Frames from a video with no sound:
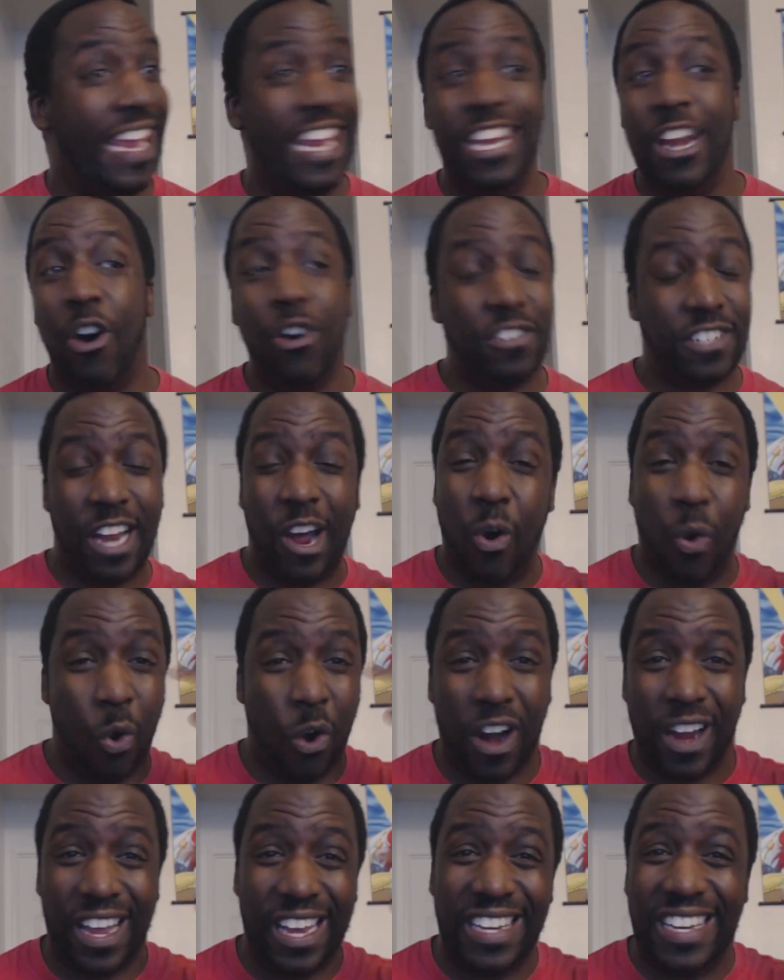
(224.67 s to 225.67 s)
He knows that
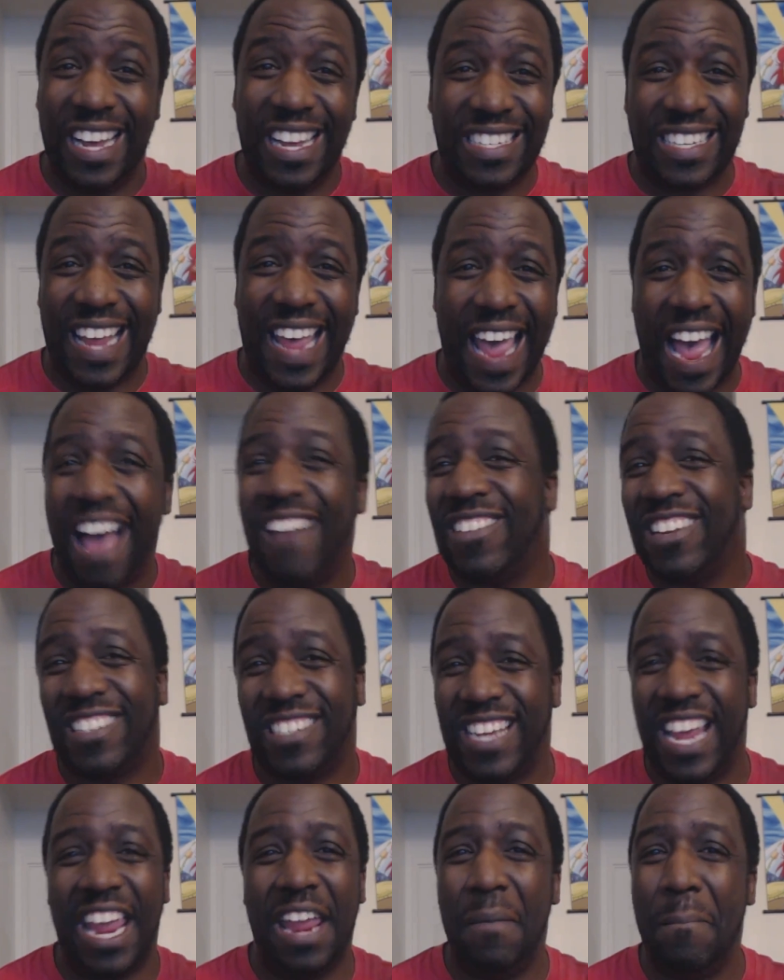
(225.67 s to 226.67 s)
Orga doesn't have the
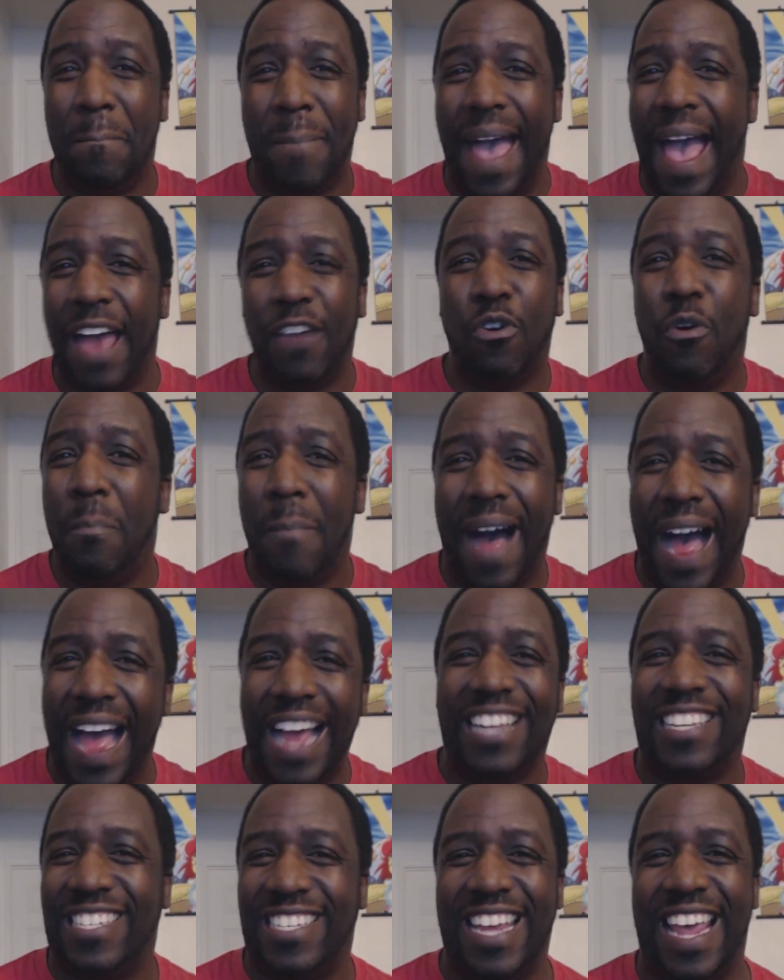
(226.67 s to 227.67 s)
same battle
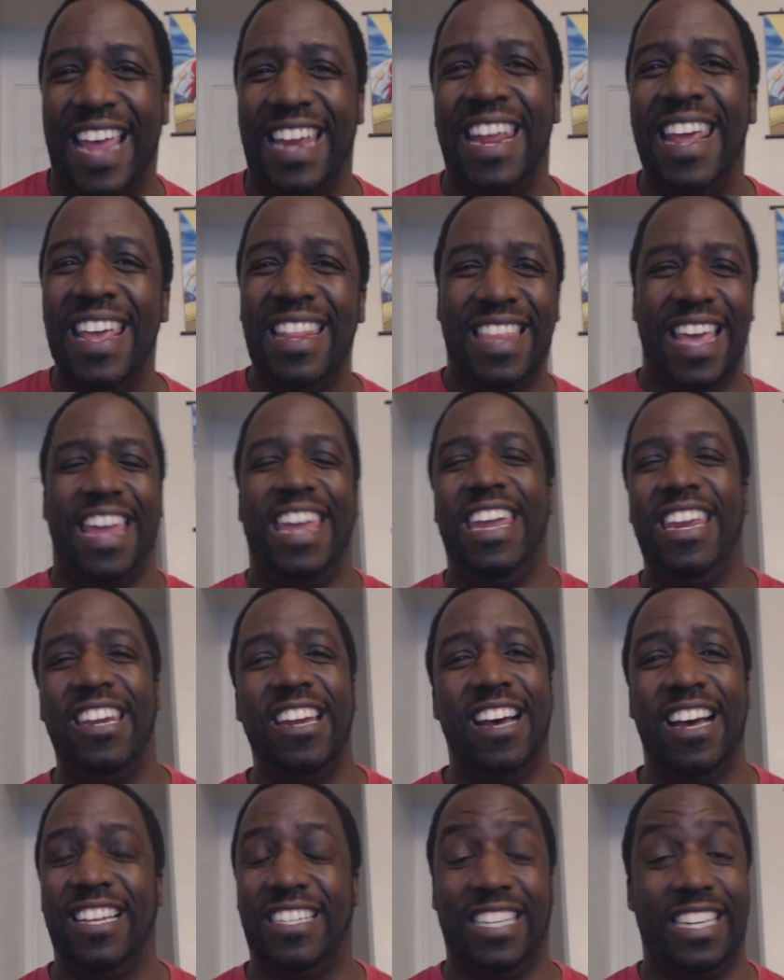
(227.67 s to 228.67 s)
mindset that he
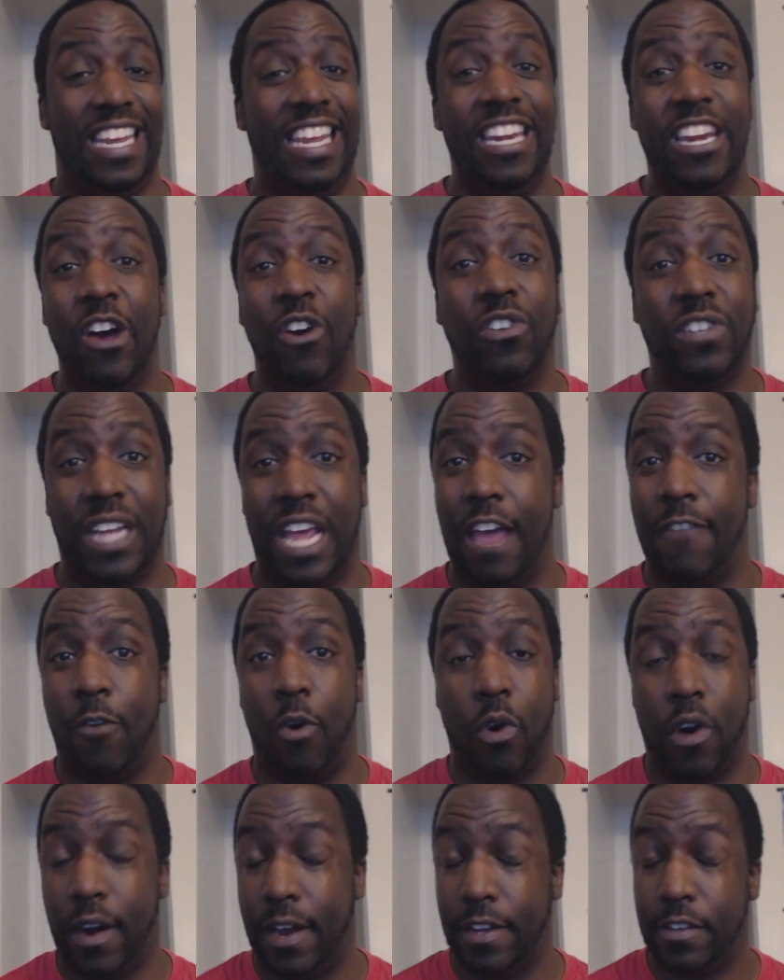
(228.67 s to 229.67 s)
does, and he knows that
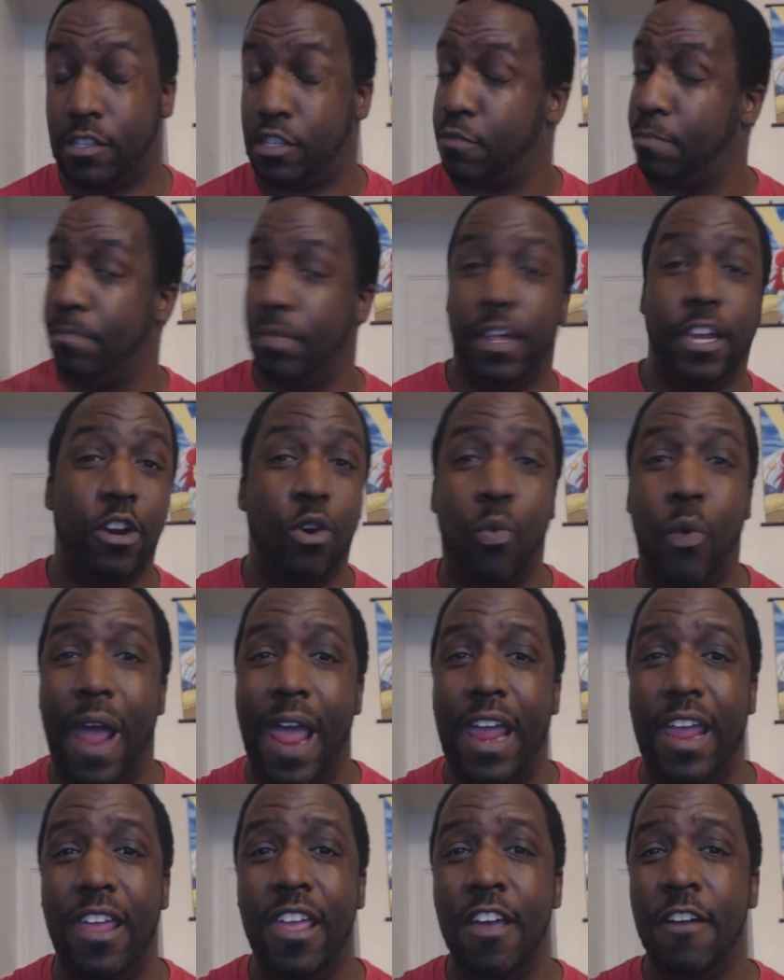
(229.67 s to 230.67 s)
if Orga split
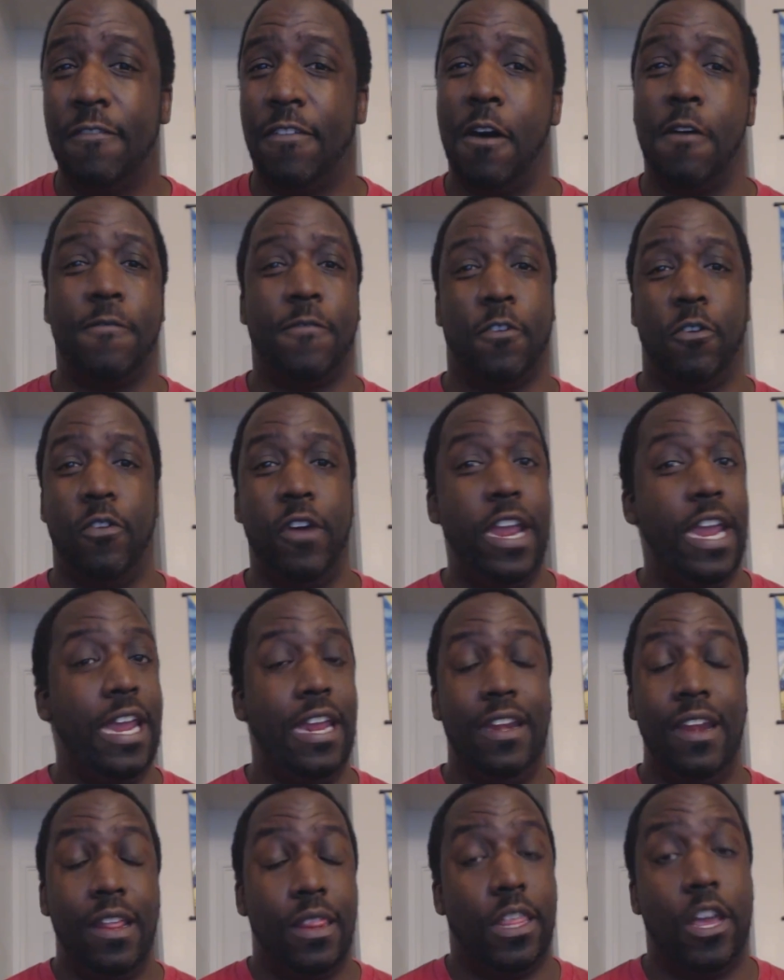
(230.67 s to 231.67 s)
away from
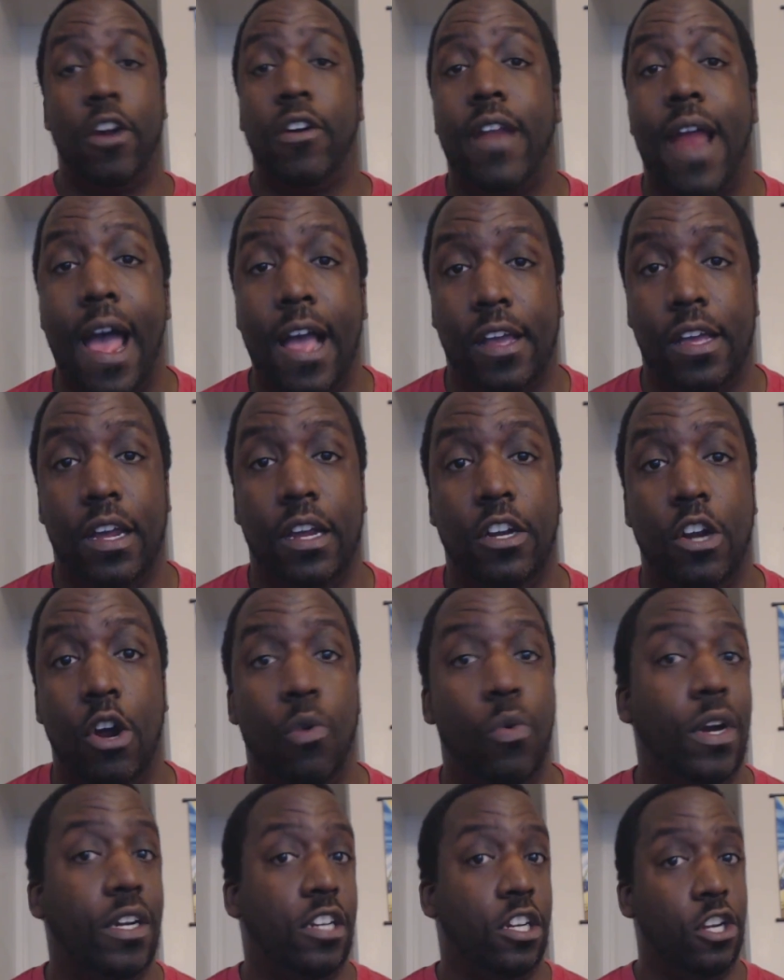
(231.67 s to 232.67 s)
Farid, they're not gonna
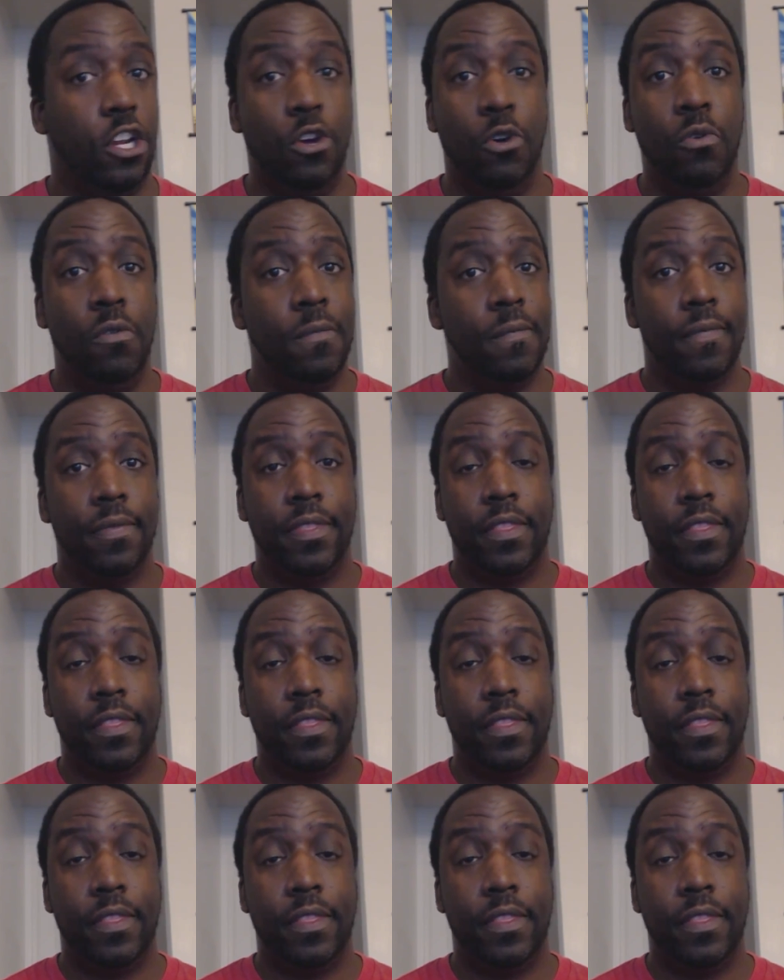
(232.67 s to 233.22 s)
know what to do.